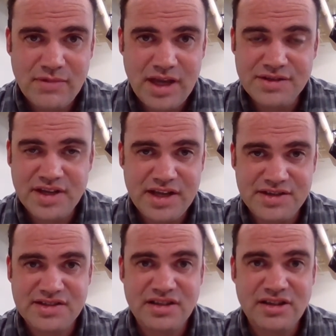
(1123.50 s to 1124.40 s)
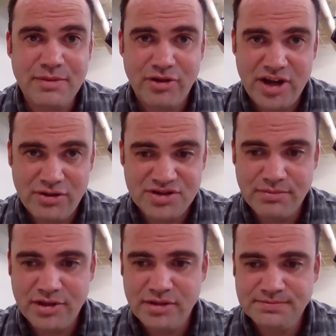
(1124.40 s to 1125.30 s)
He's a celebrity or
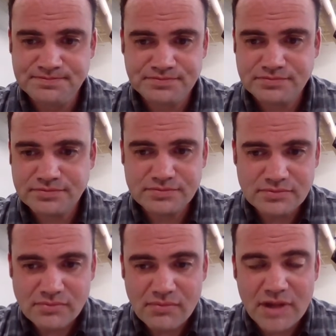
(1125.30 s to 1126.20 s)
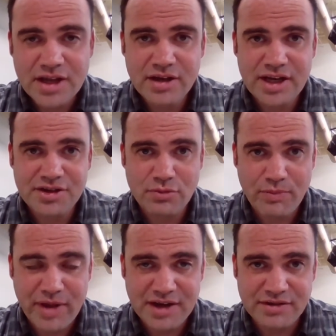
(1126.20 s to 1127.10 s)
something. You need to
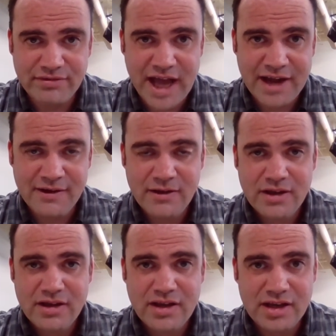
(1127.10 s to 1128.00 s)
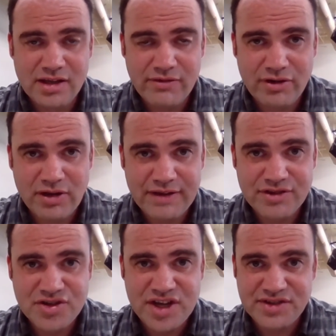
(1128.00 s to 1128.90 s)
repent of that and give your life
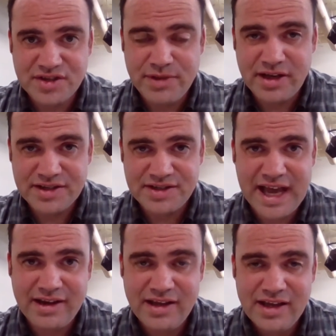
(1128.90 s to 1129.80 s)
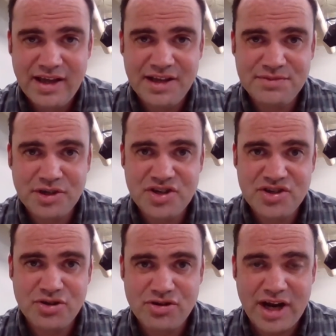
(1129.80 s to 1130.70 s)
to Jesus, because that, as much
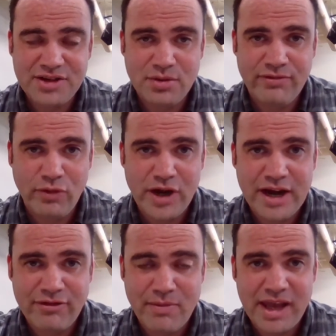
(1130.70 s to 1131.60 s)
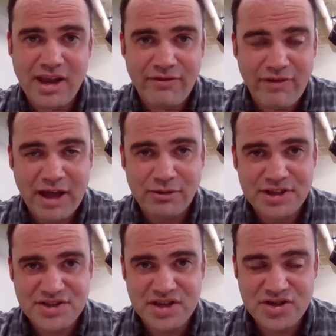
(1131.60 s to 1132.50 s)
as you're trying to avoid ever making a final
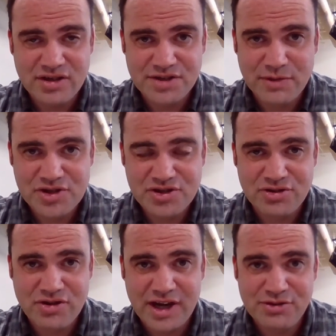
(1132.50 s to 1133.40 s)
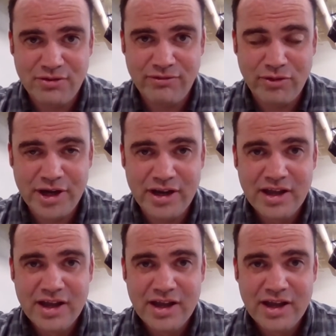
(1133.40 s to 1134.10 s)
decision, as much as you're trying to avoid